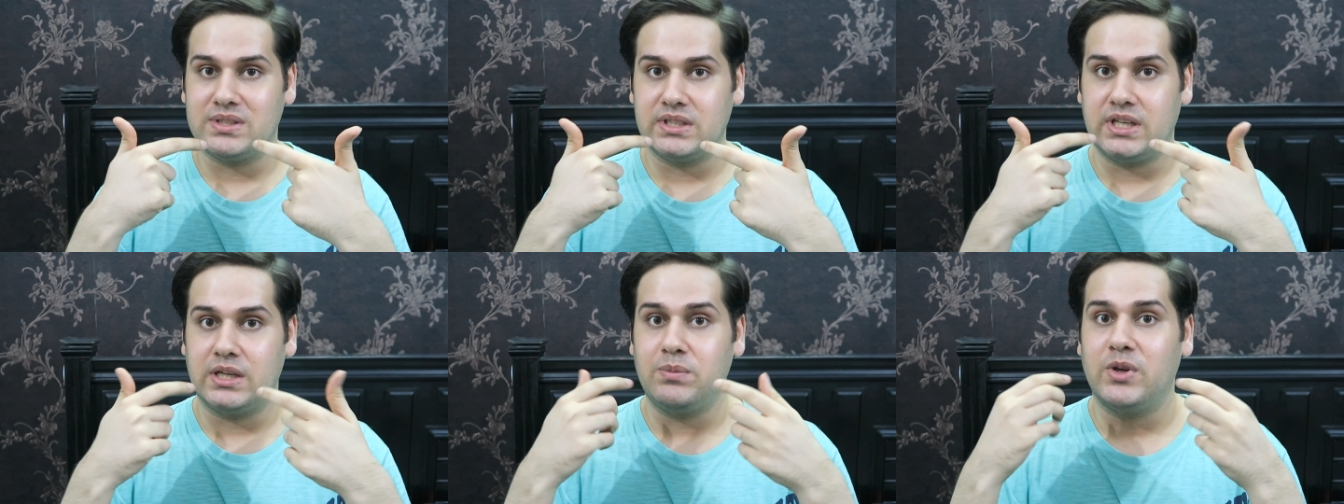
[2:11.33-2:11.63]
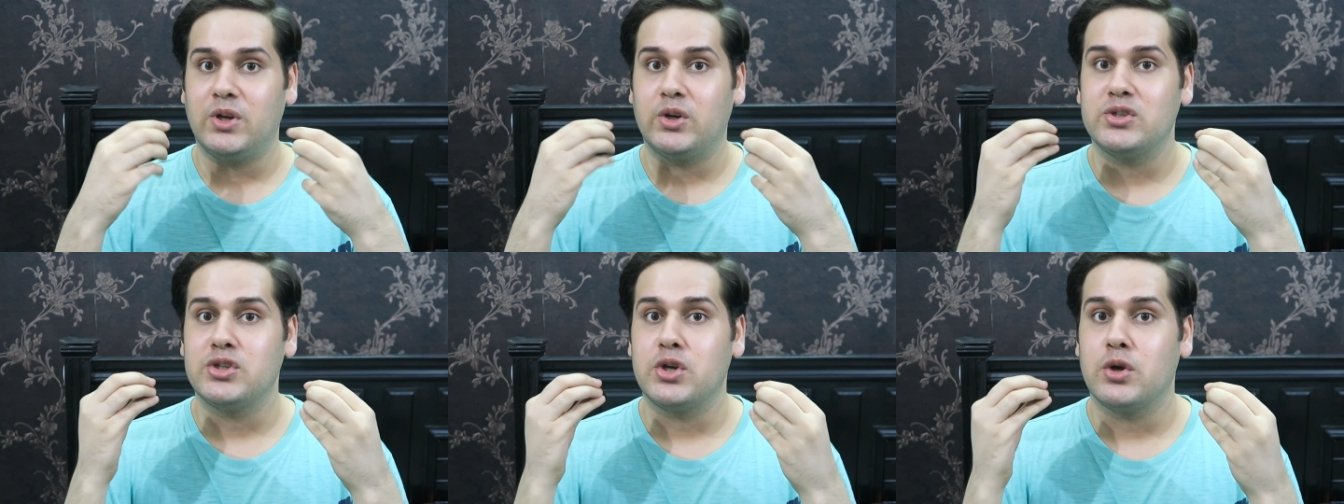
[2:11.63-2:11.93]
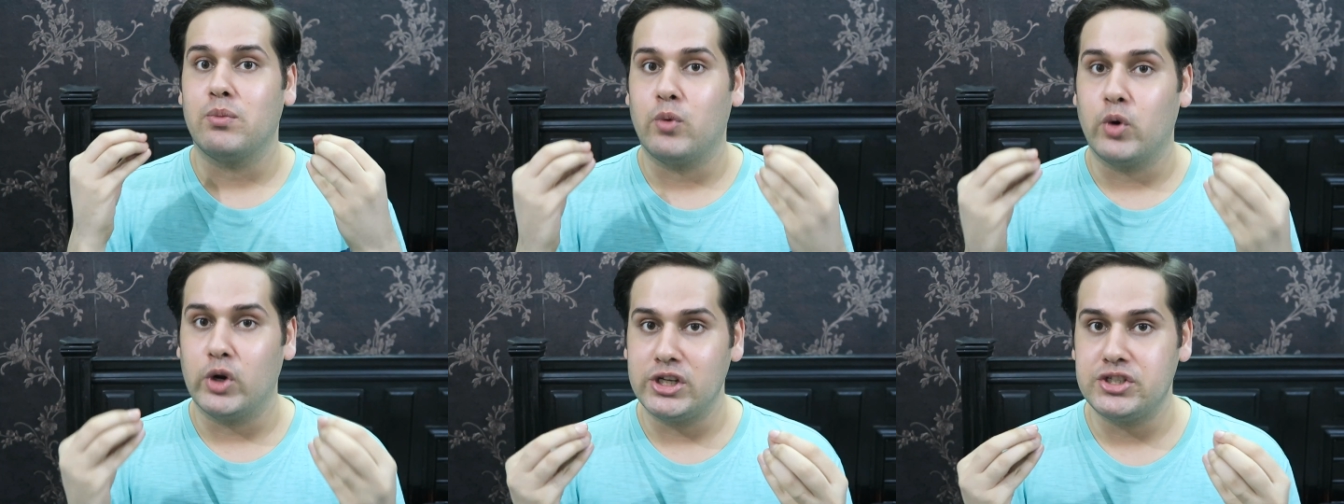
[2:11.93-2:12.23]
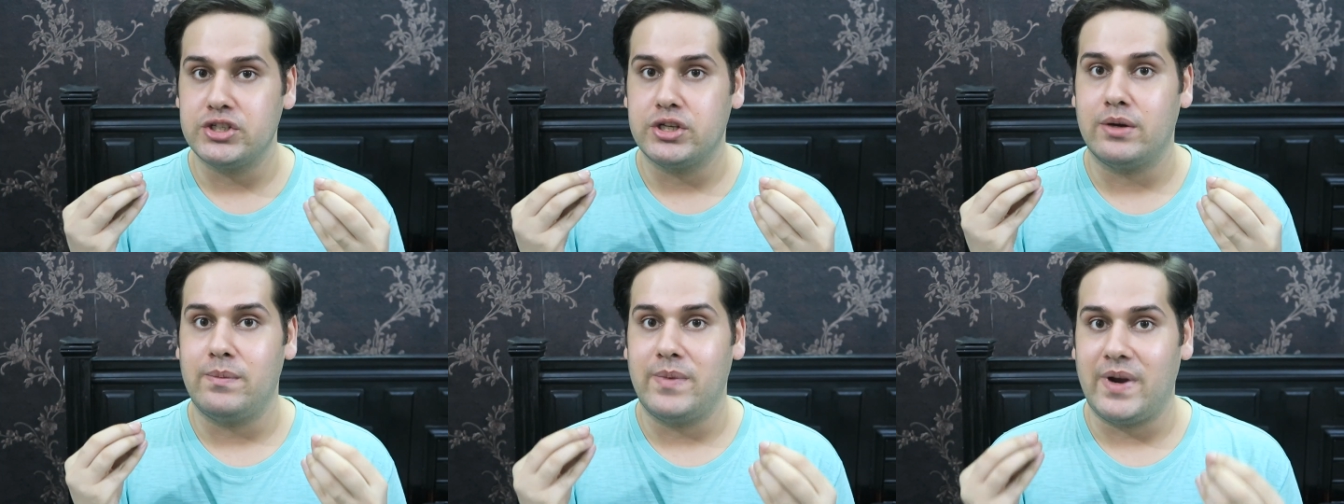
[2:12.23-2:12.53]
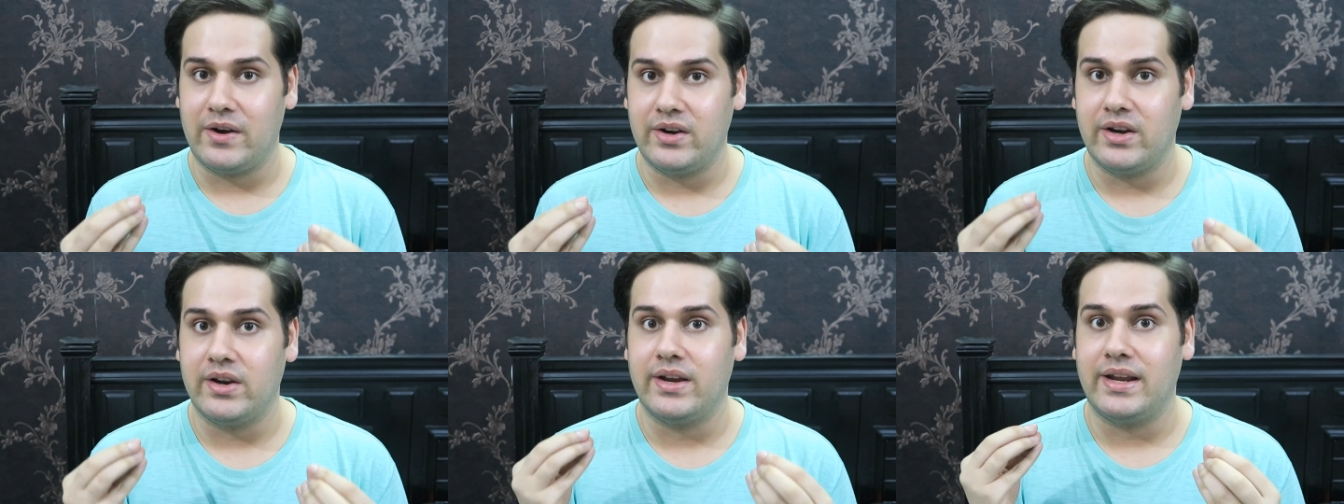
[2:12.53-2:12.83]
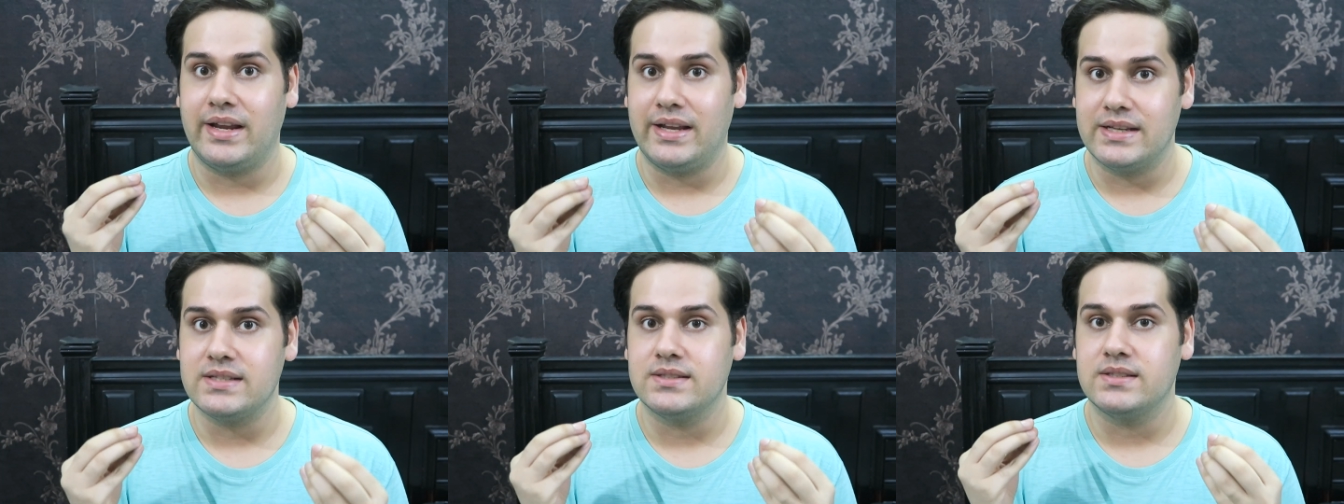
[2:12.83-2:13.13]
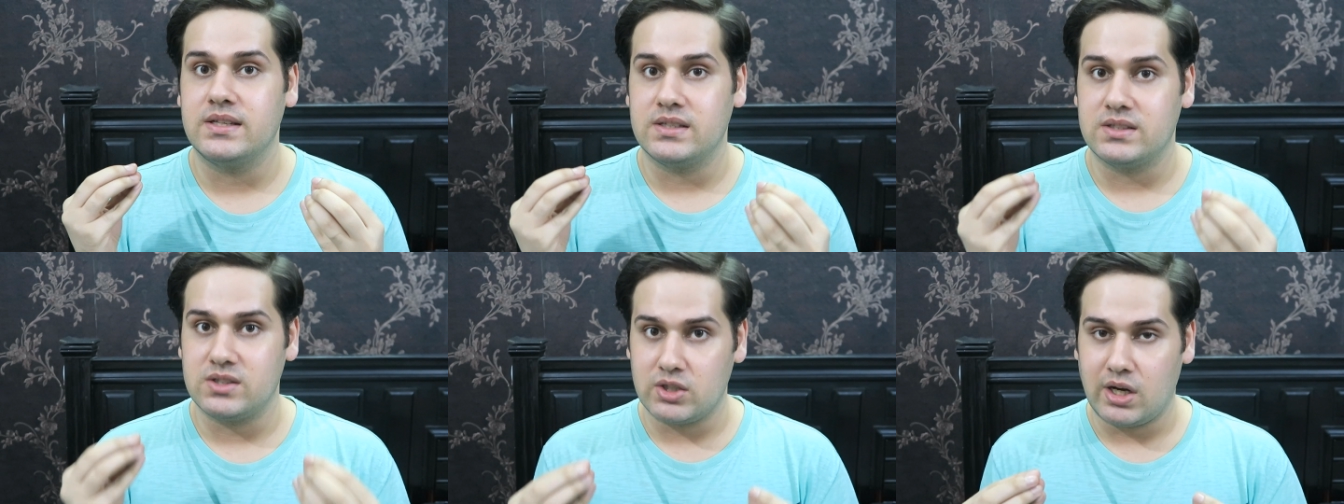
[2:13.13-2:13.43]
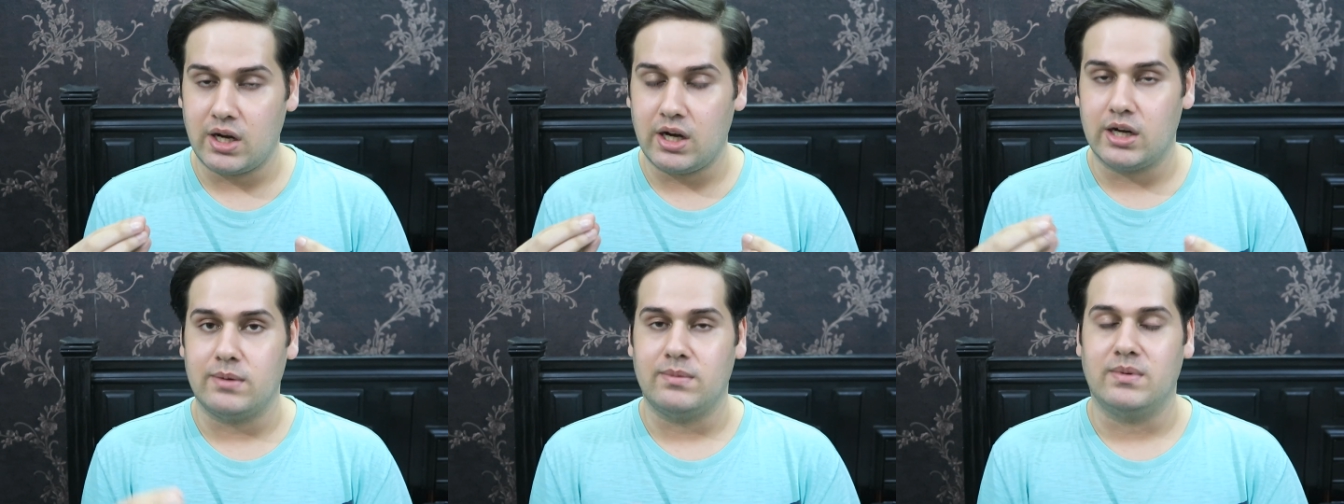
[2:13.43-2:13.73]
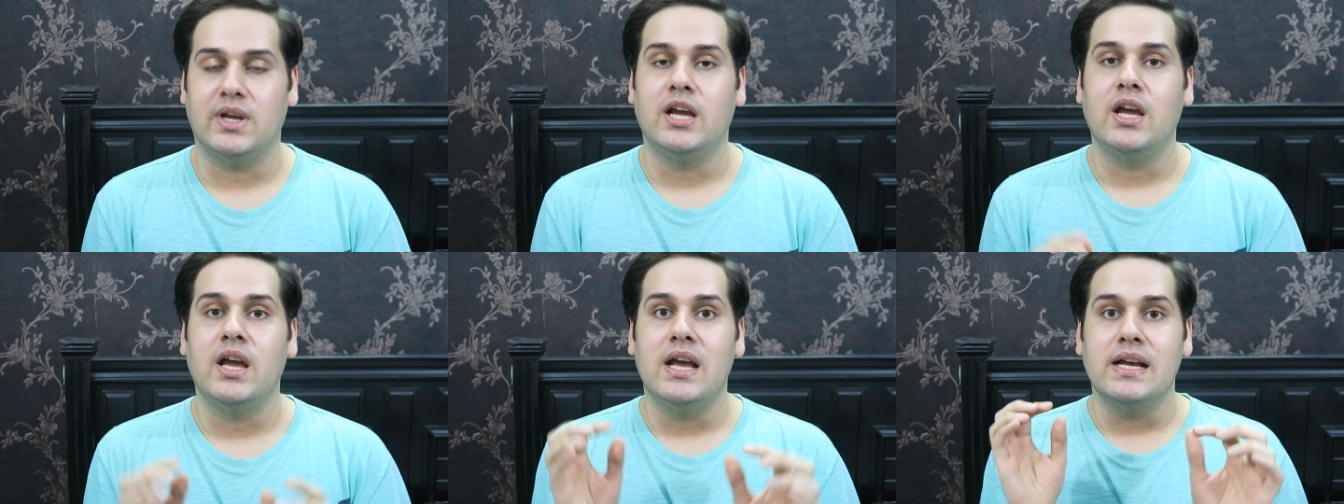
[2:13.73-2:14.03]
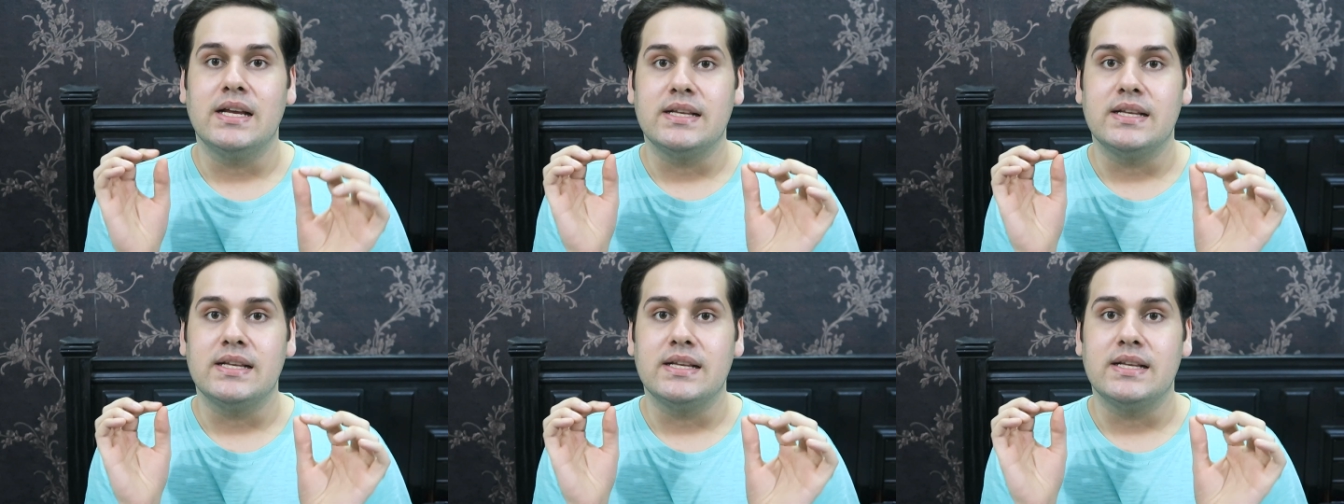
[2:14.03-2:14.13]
skin because your moisture barrier is disturbed.